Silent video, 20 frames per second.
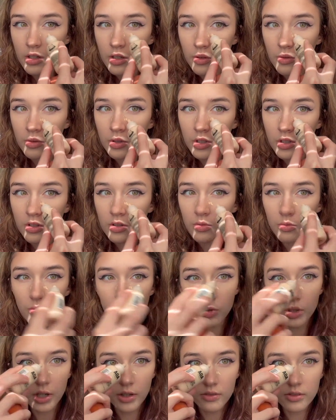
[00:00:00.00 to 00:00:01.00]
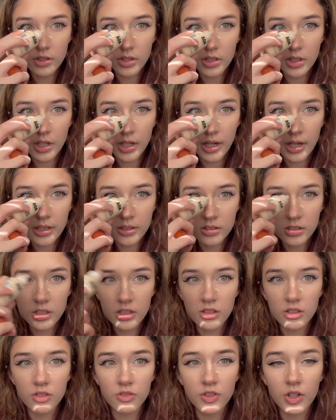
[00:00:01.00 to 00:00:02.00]
with whatever
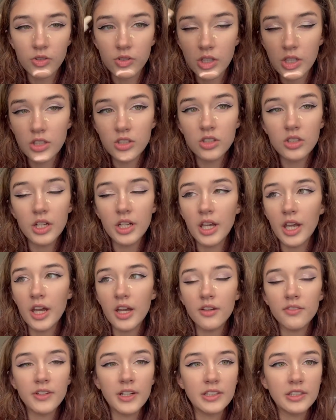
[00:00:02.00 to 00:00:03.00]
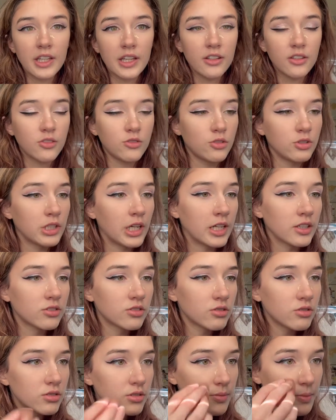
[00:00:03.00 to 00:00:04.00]
excess foundation I have on that little
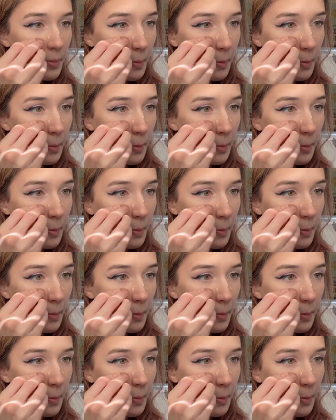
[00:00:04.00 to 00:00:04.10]
nozzle.